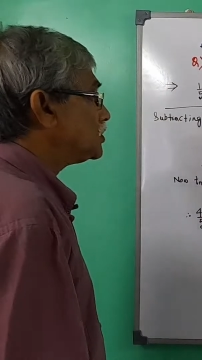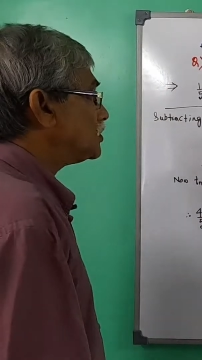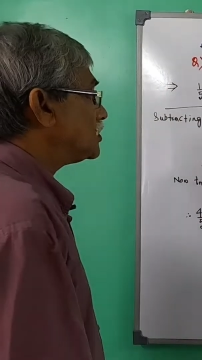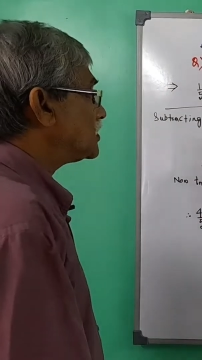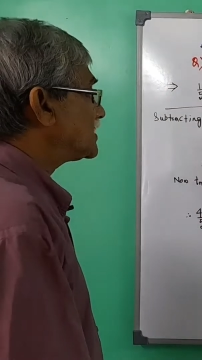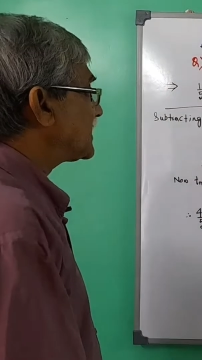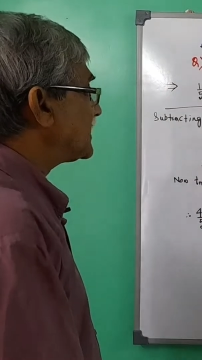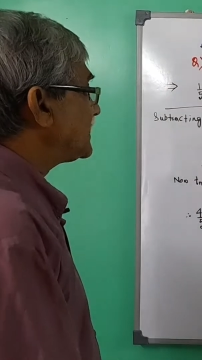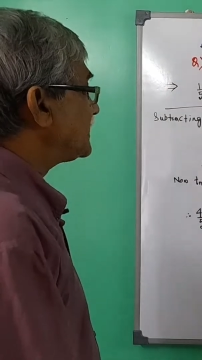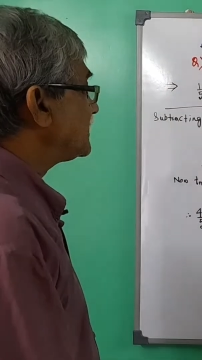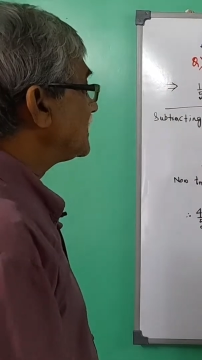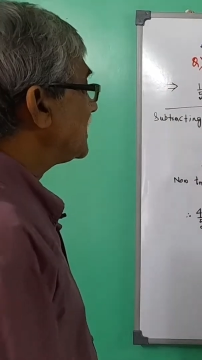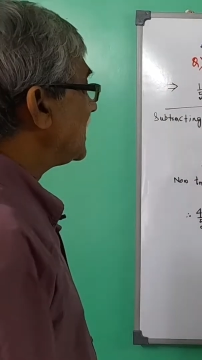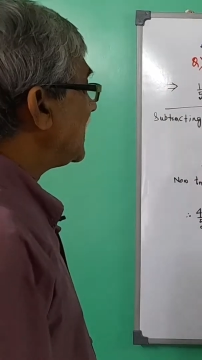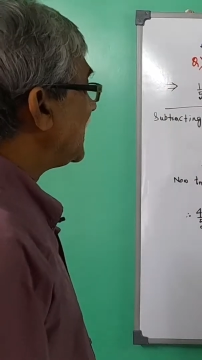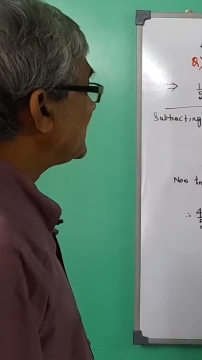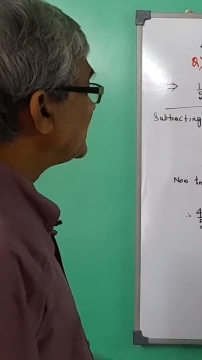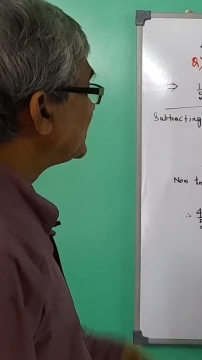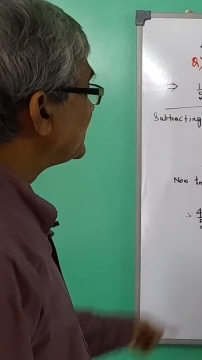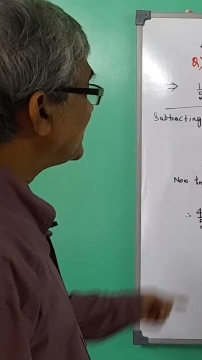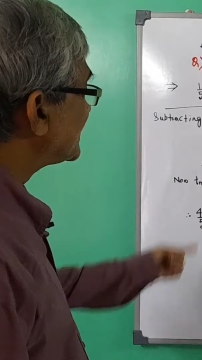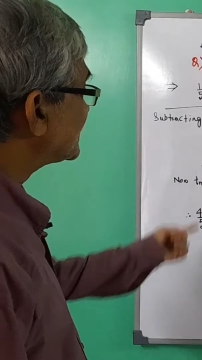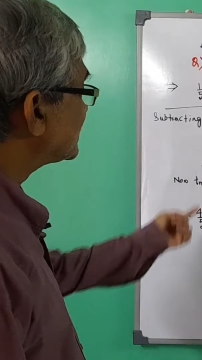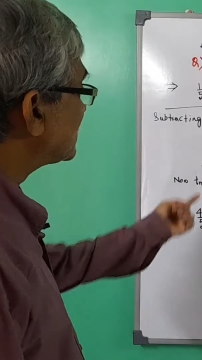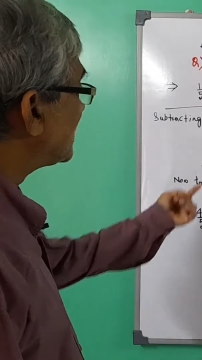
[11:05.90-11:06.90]
Okay, and
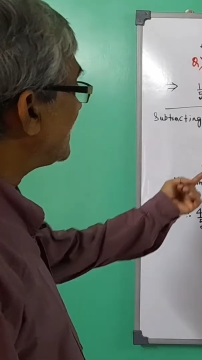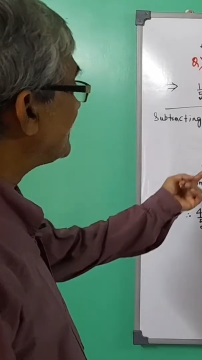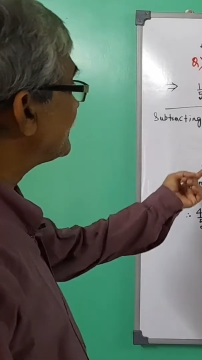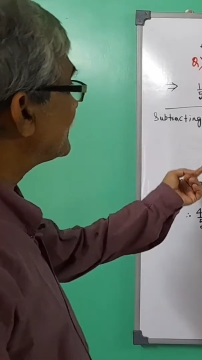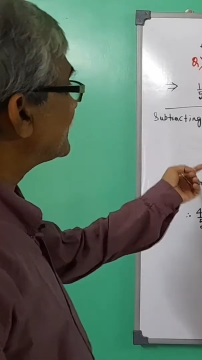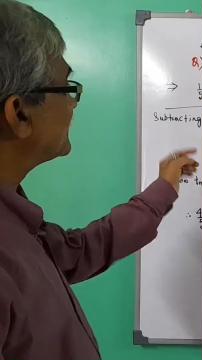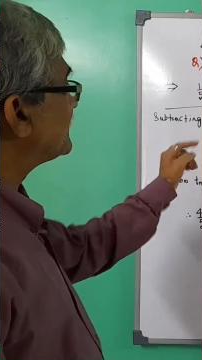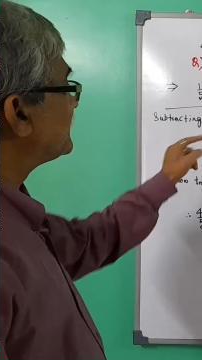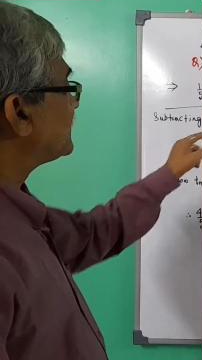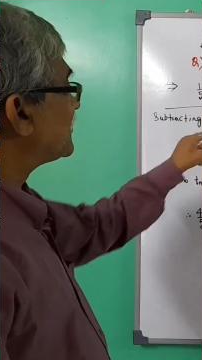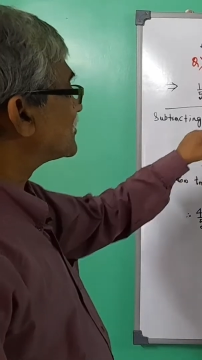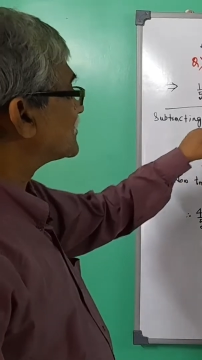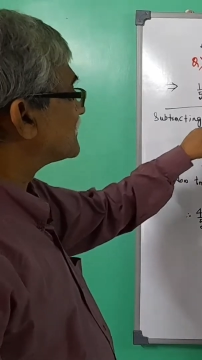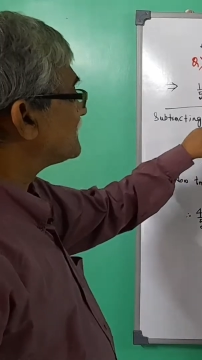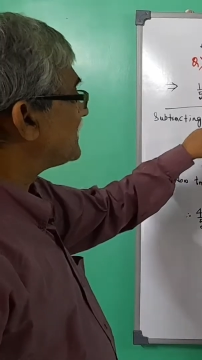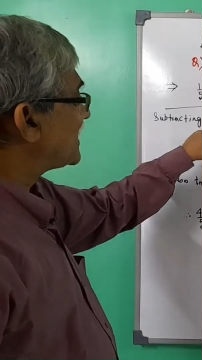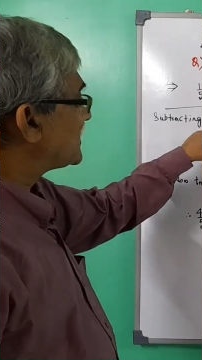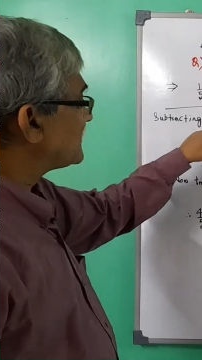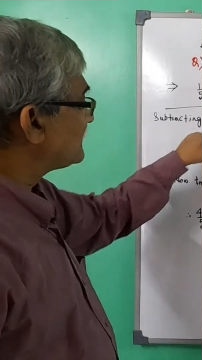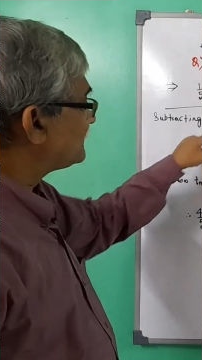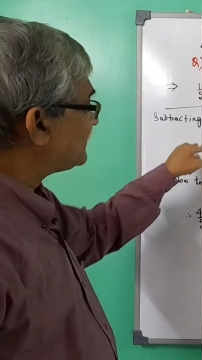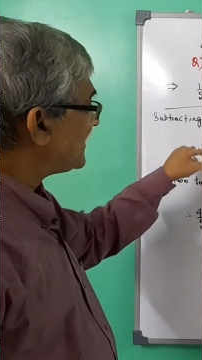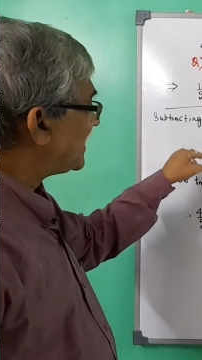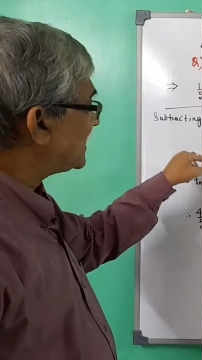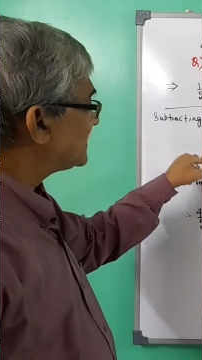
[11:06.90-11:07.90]
here comes 4
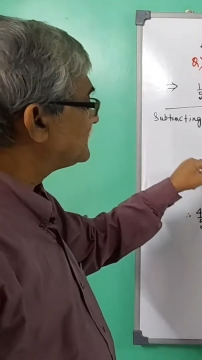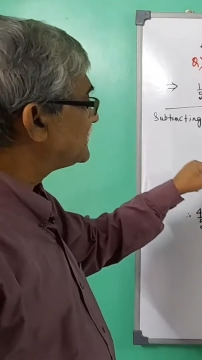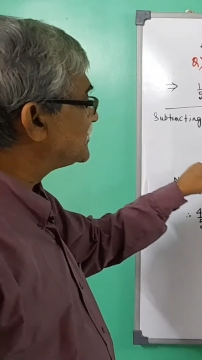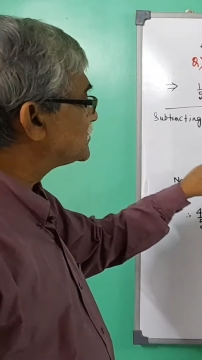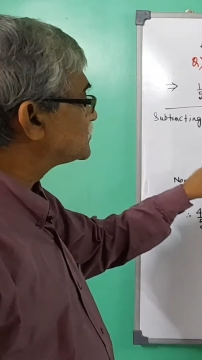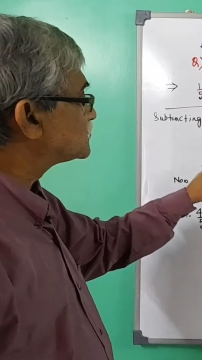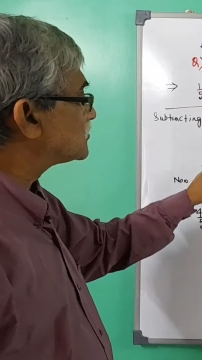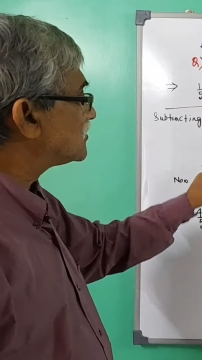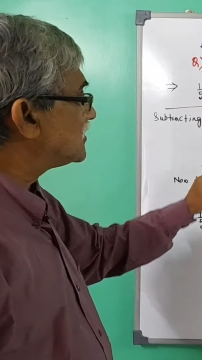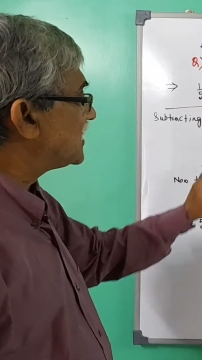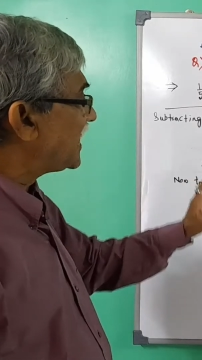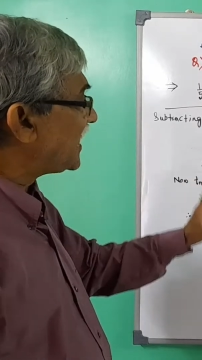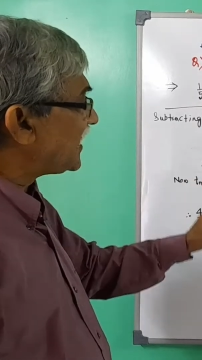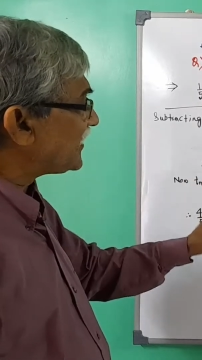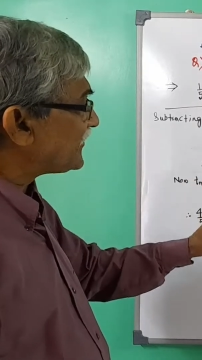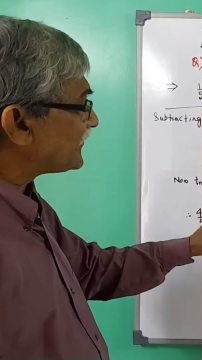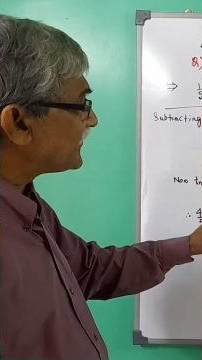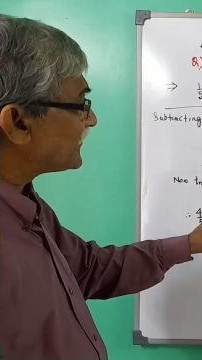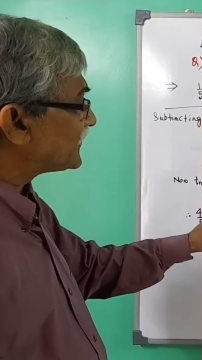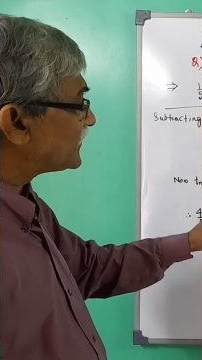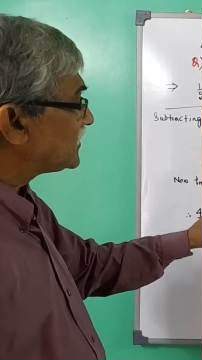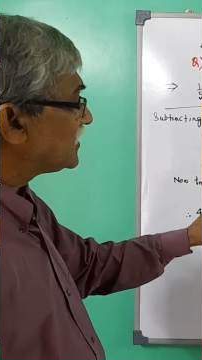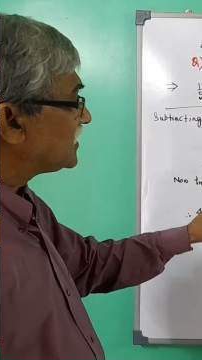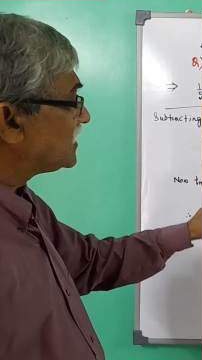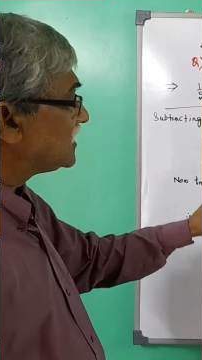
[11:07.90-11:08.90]
by 5 into
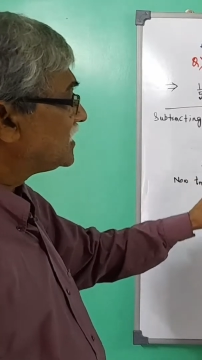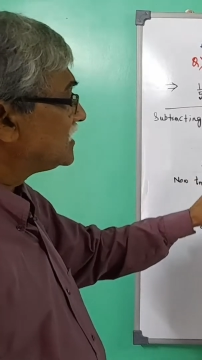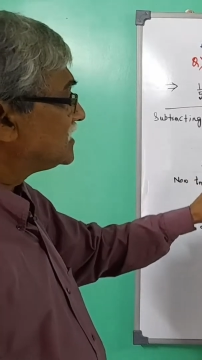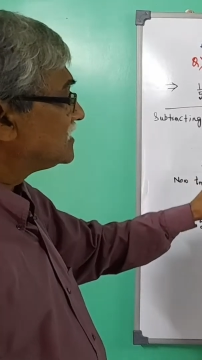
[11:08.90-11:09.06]
S.